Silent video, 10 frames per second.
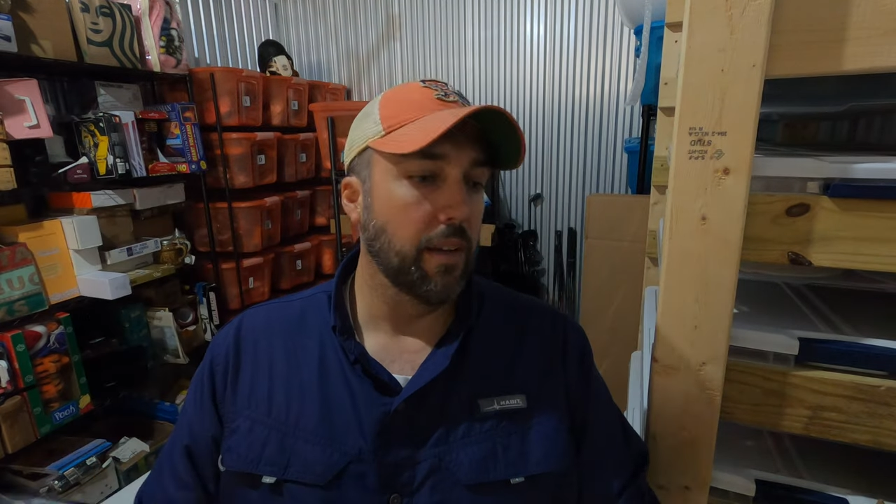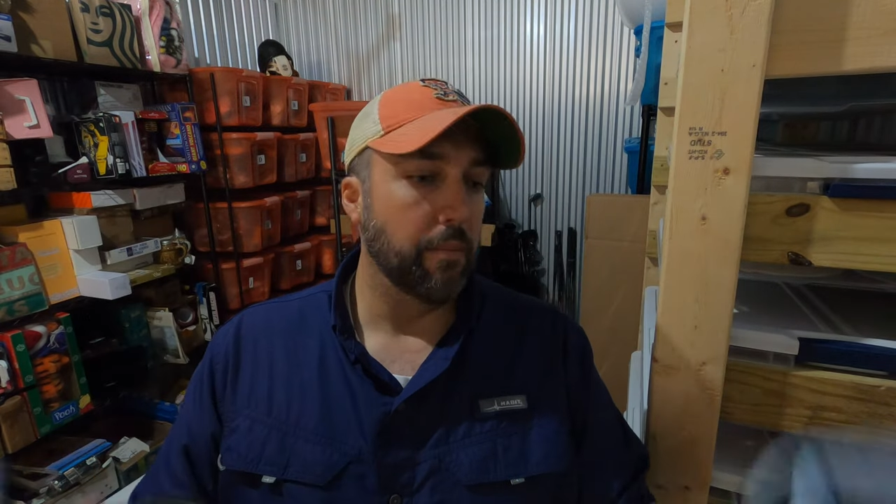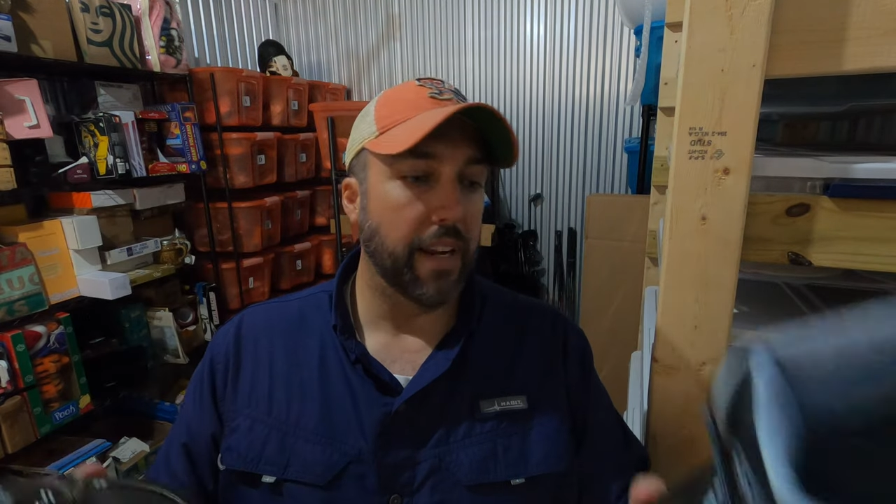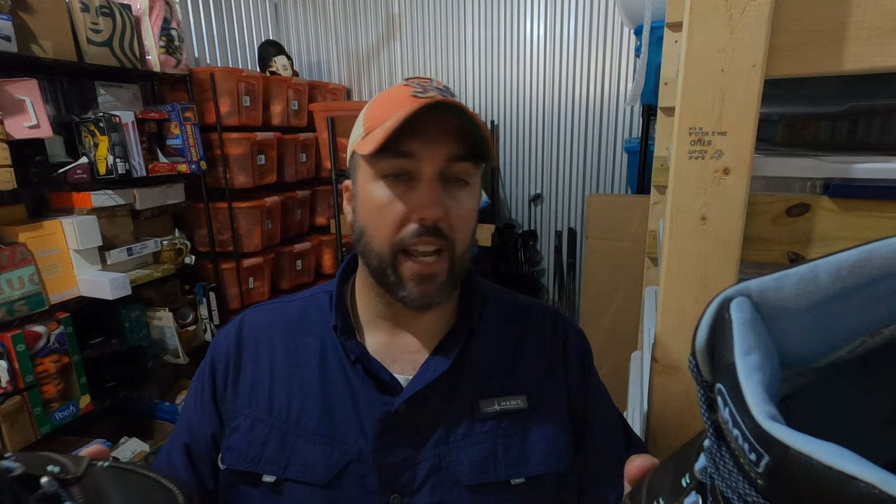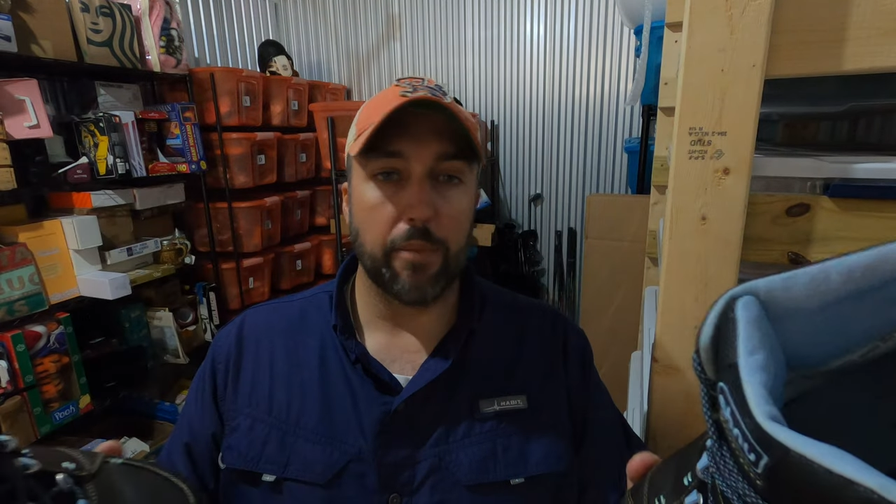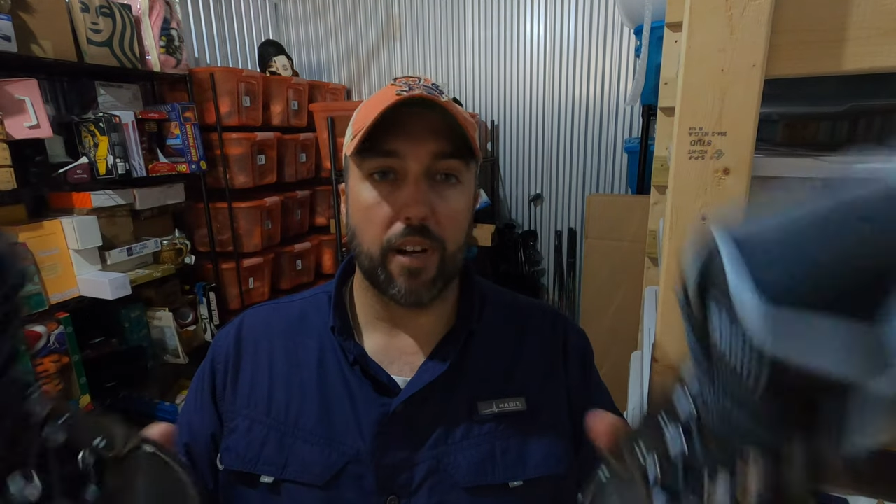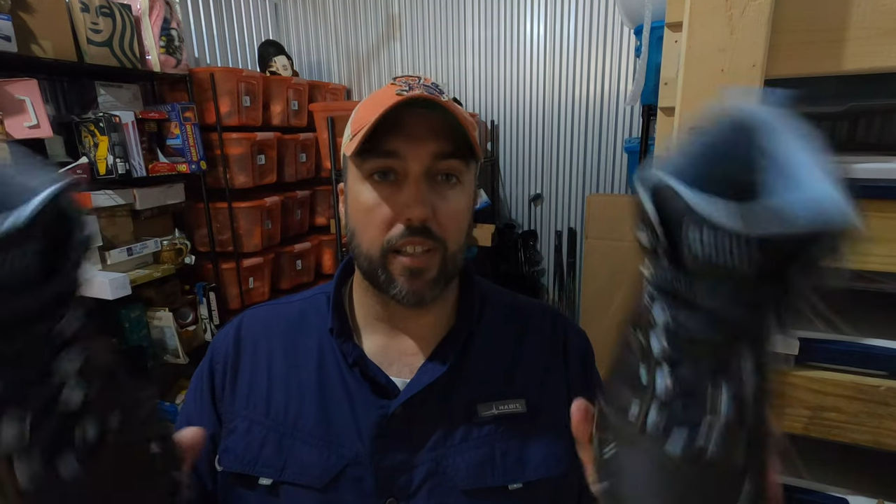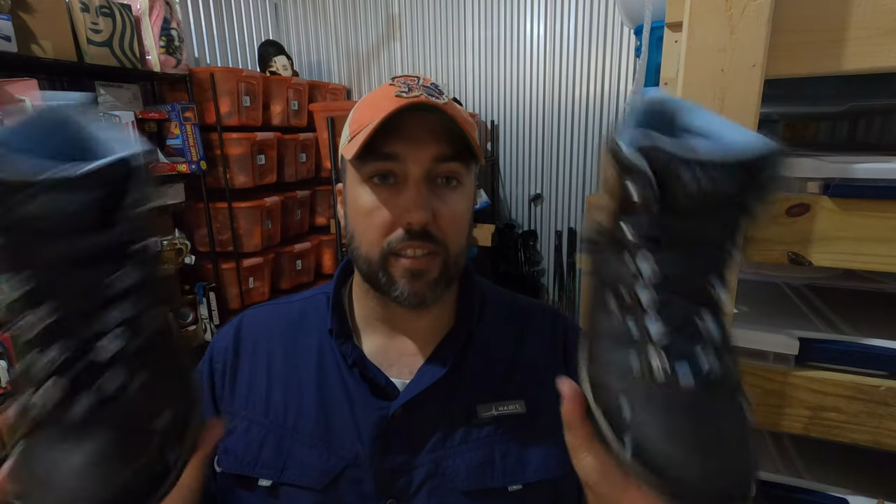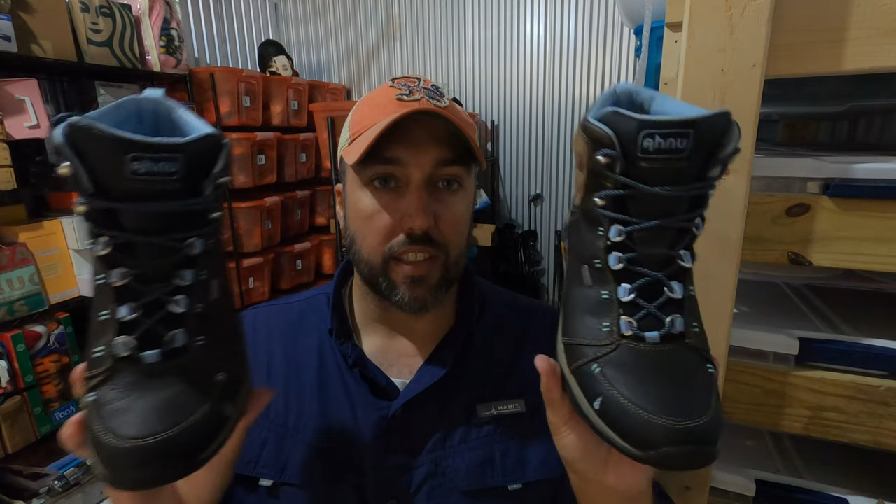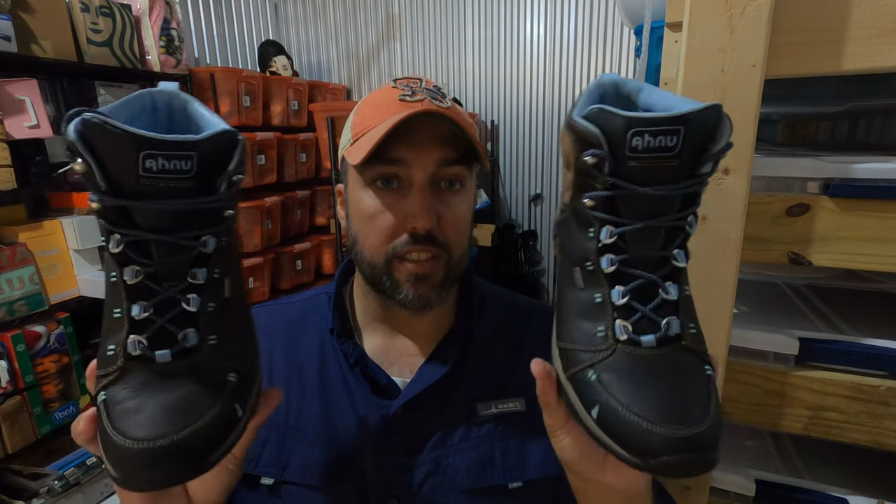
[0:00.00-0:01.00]
Paid eight
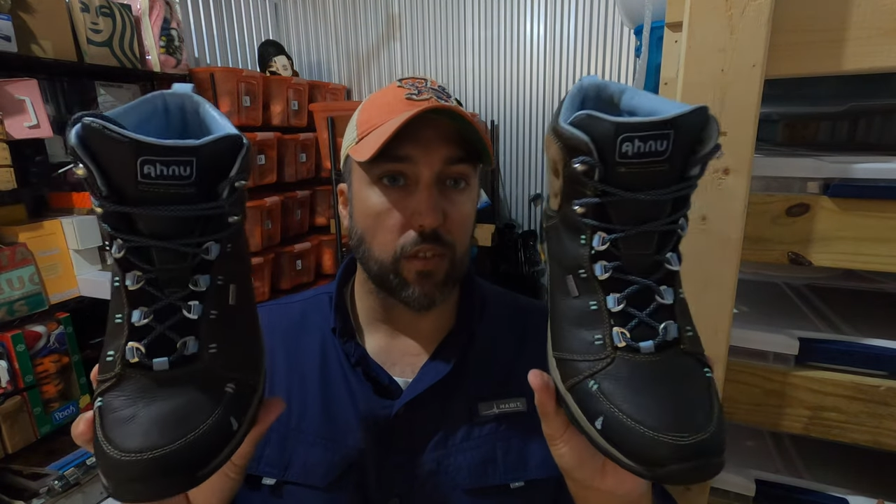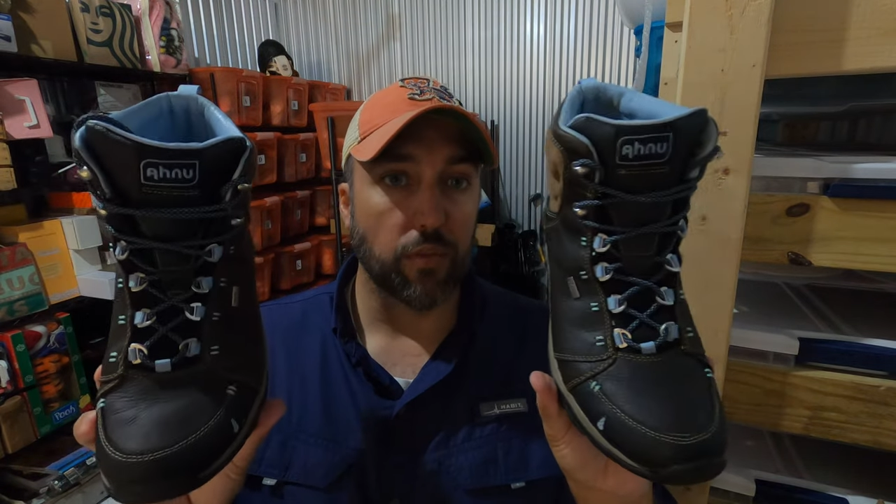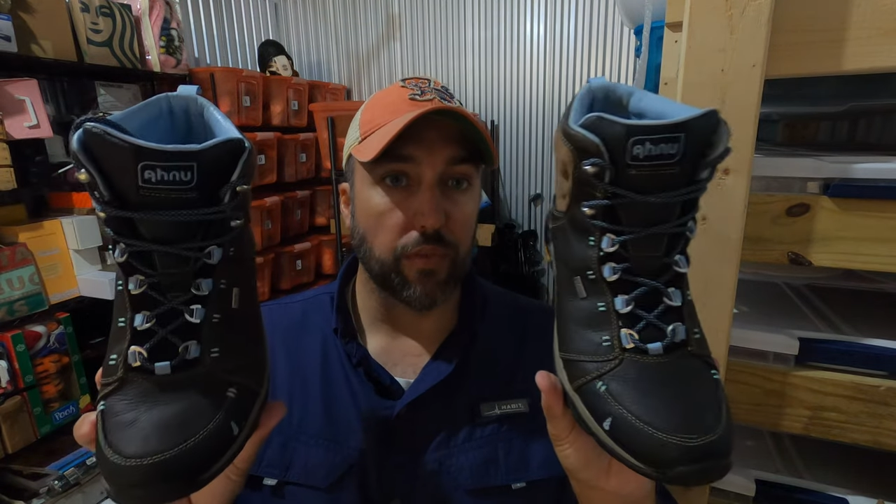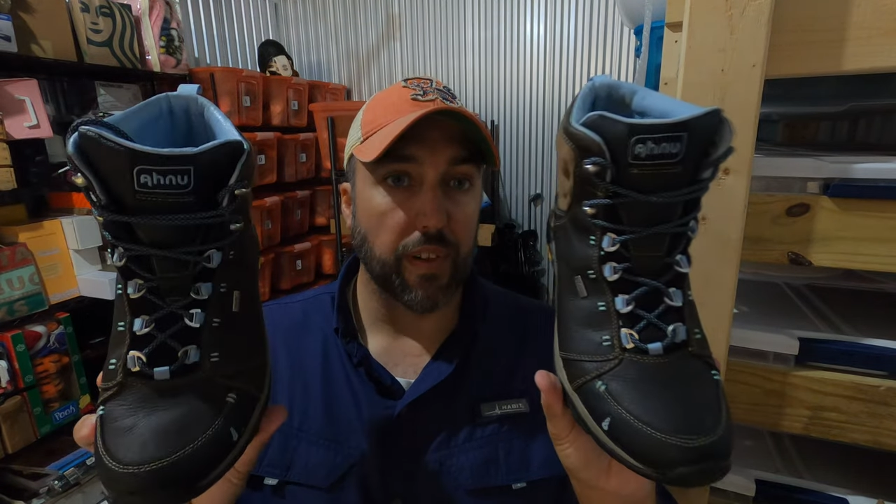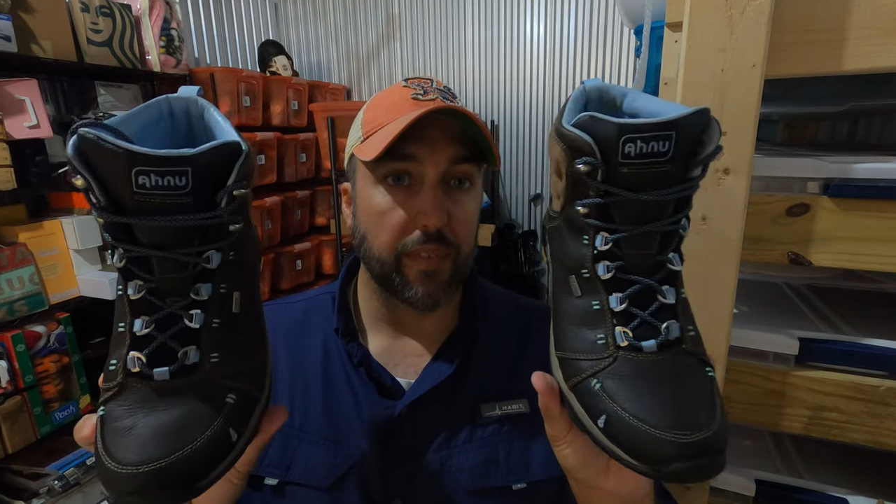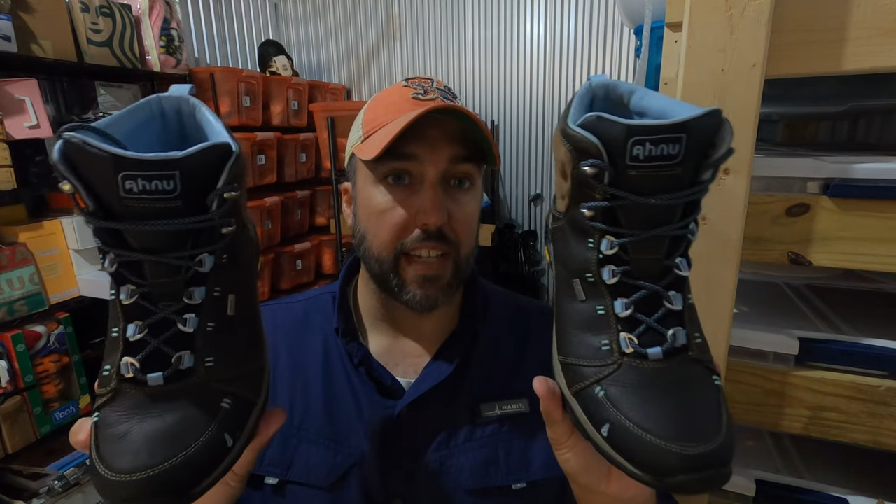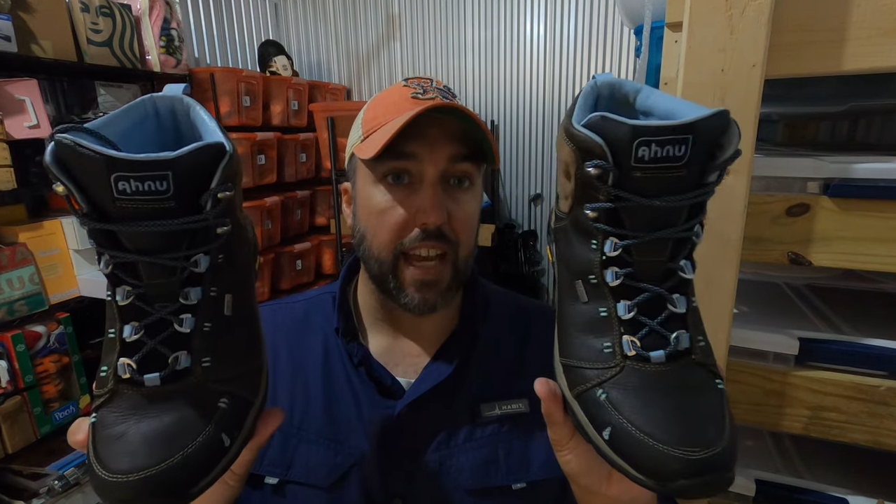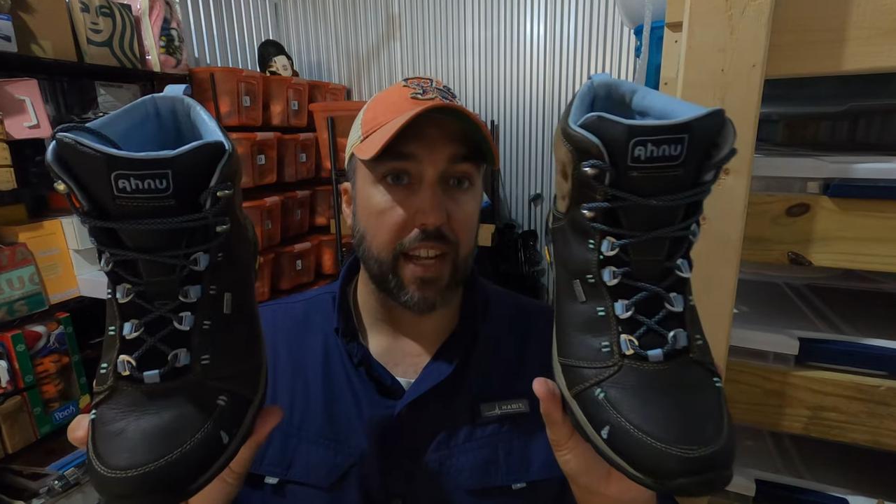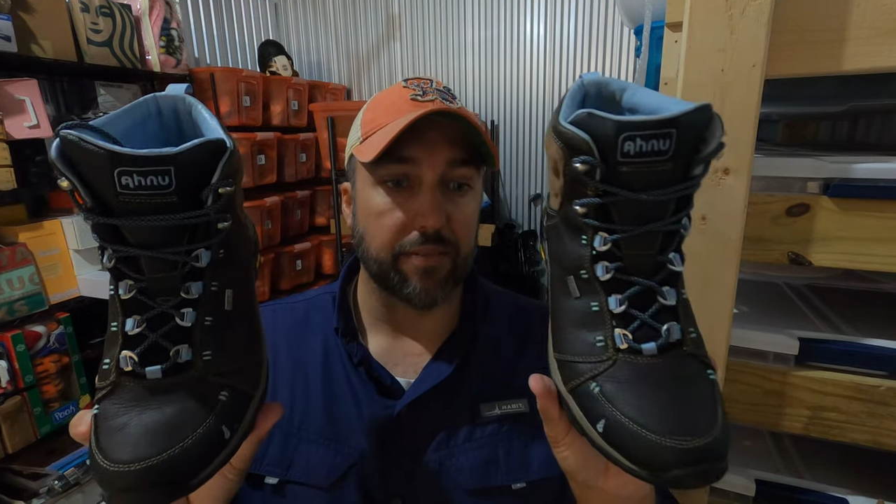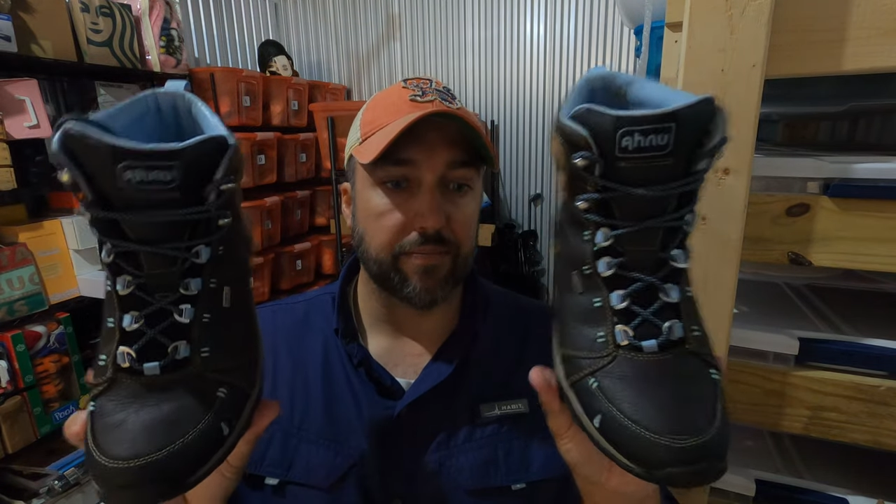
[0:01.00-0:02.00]
bucks and they sold for 59.